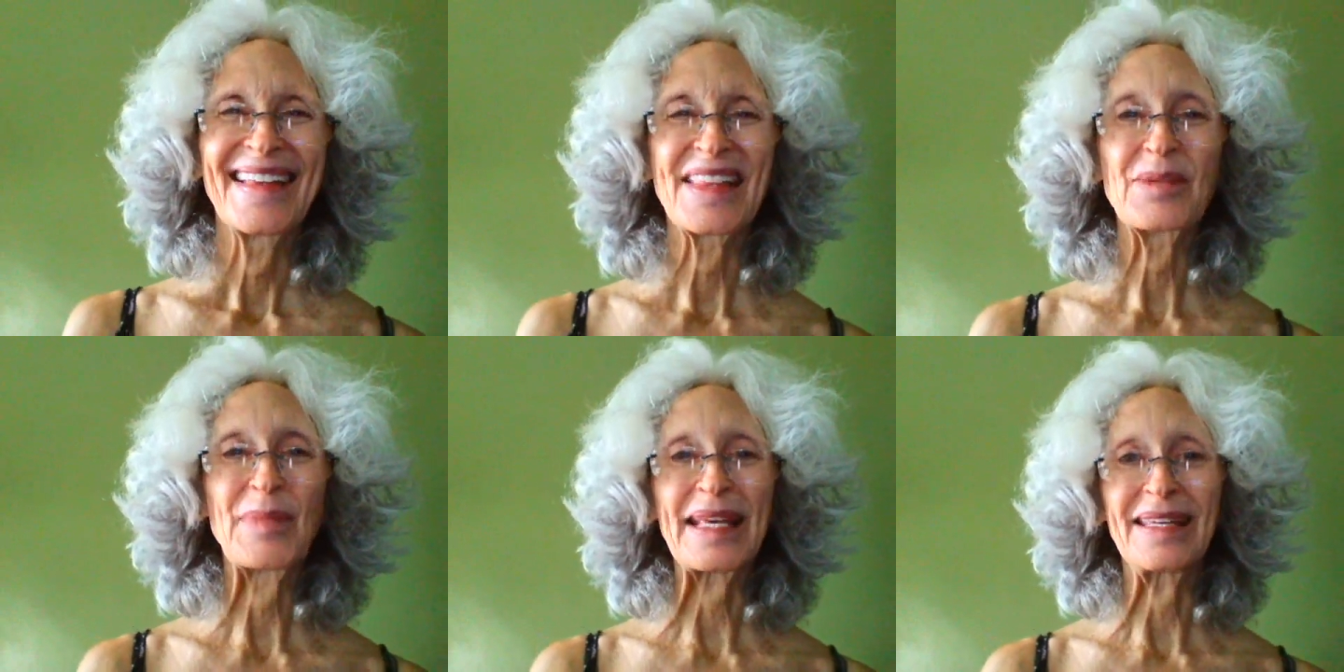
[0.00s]

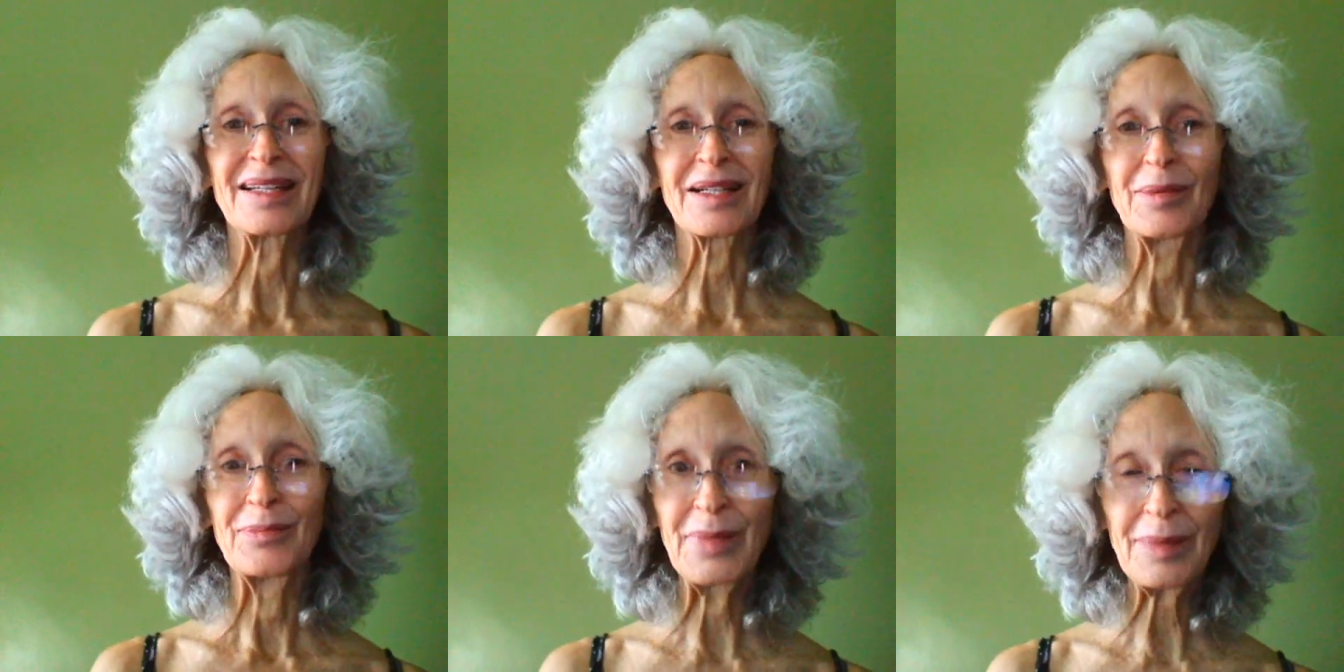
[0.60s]
than making a
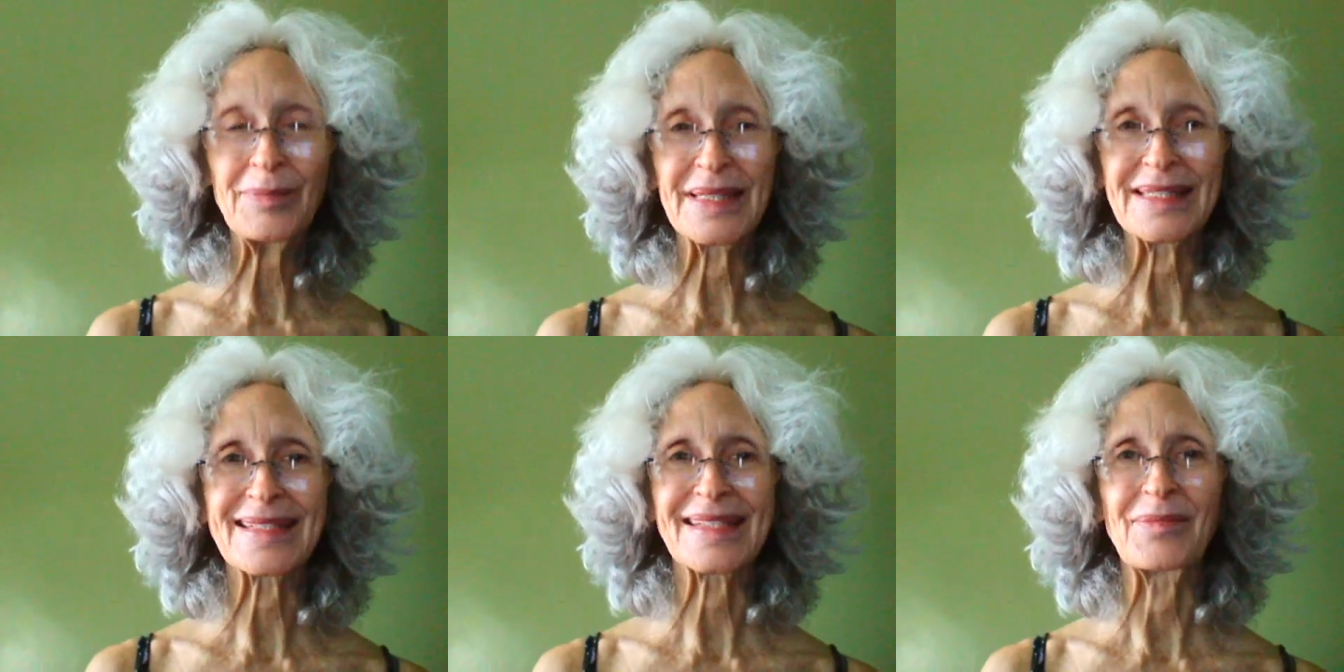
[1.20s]

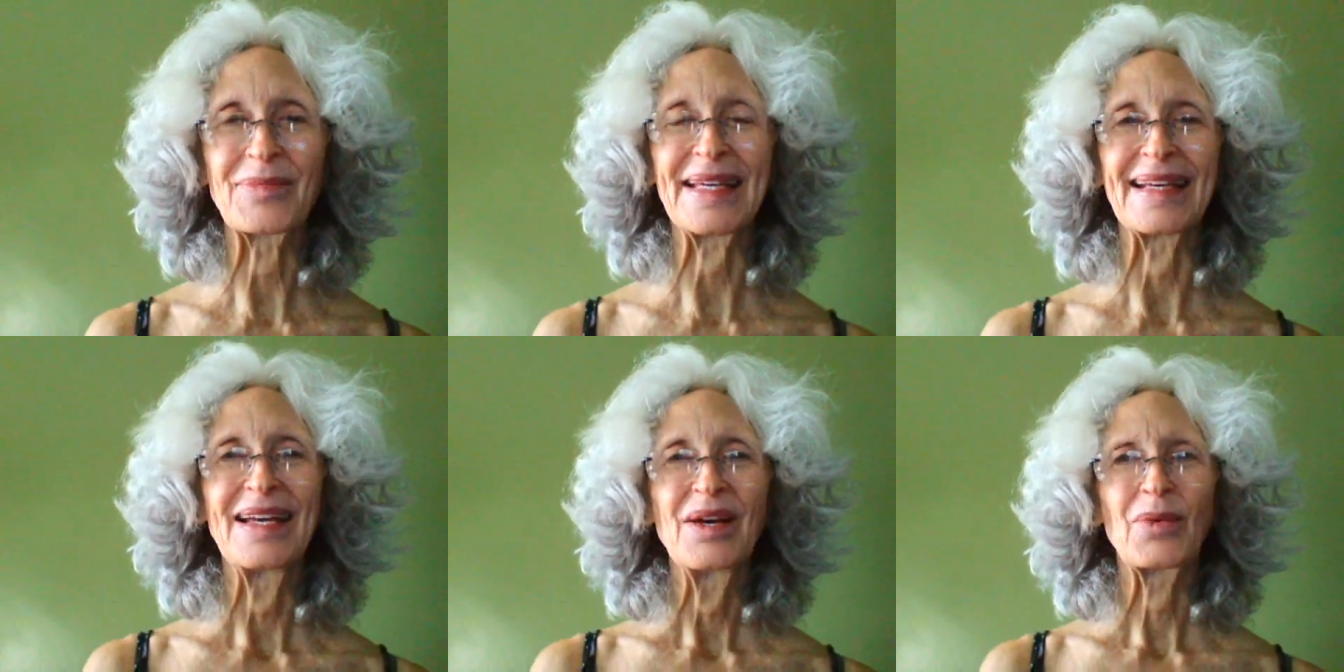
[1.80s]
commitment to something.